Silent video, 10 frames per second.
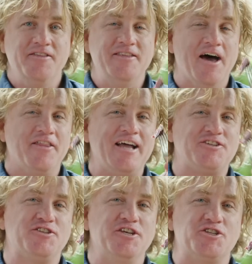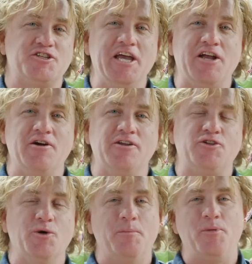Now, that's the secret
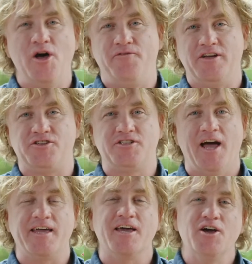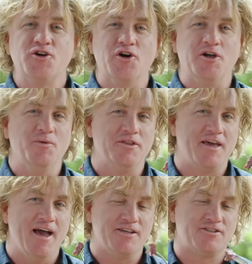to a perfect steak, cooking with
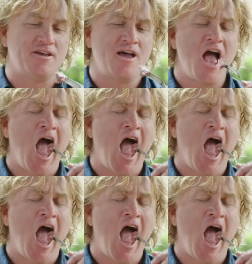gas.